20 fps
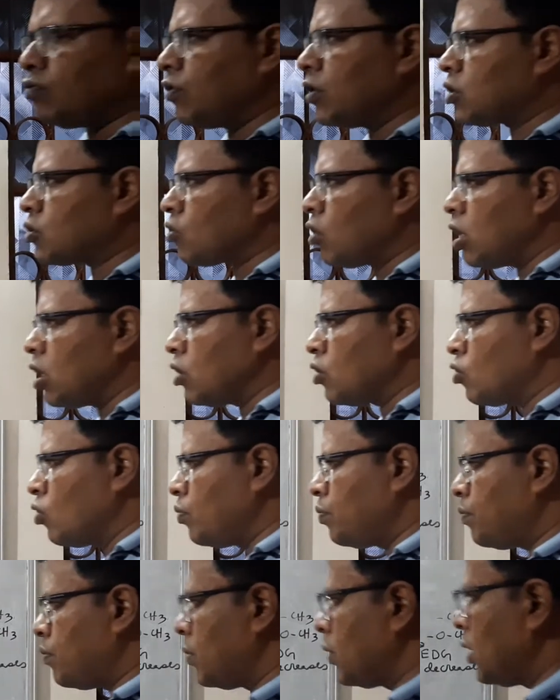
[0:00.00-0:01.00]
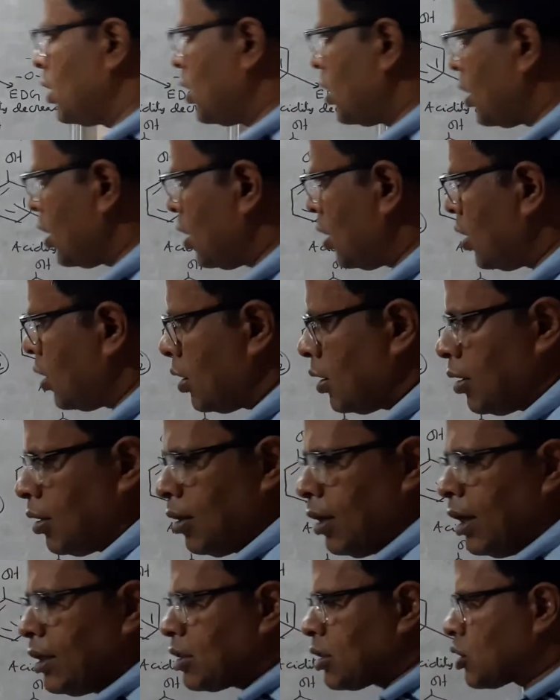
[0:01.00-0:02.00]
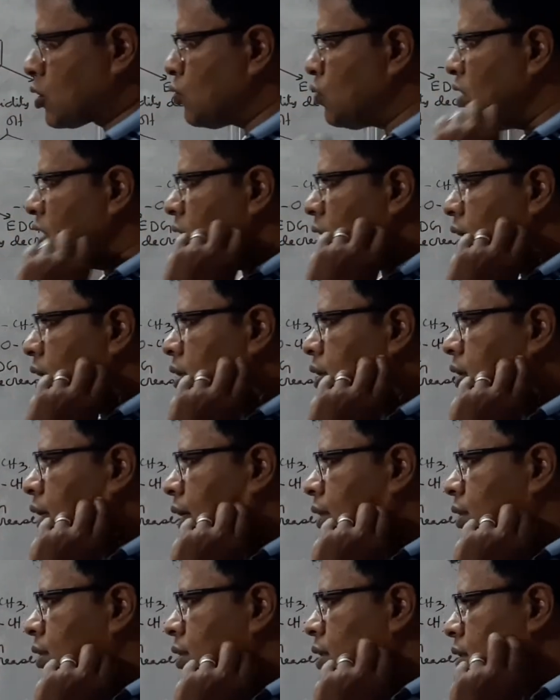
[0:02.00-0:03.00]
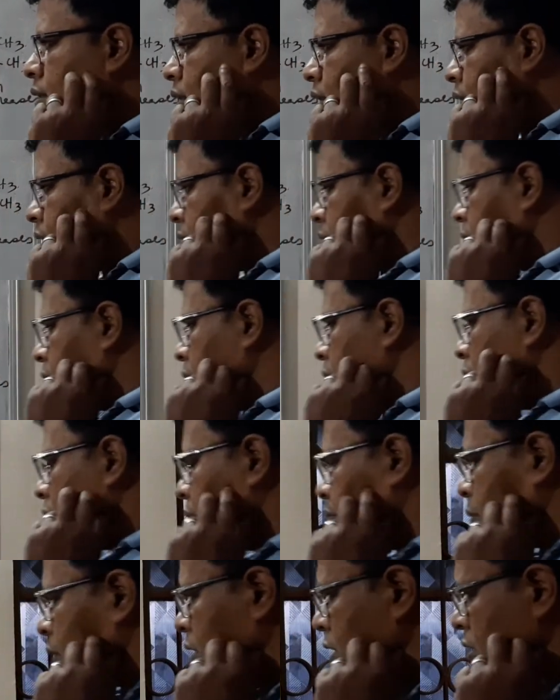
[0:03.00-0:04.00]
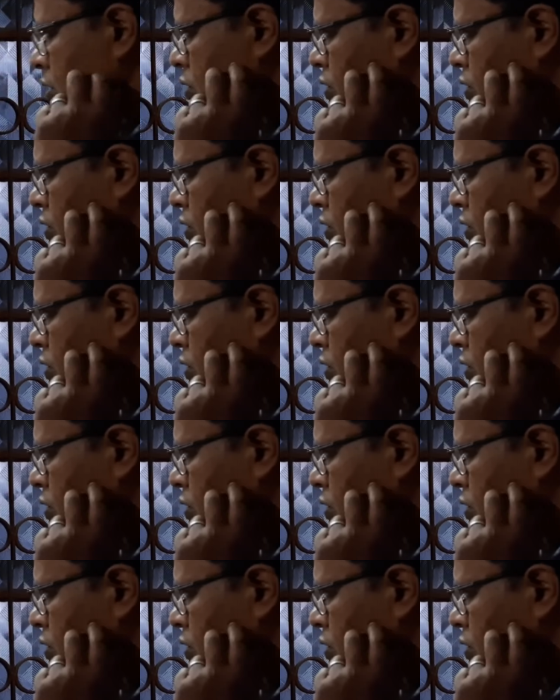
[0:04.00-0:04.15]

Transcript: withdrawing group leads to increase in acidity, and presence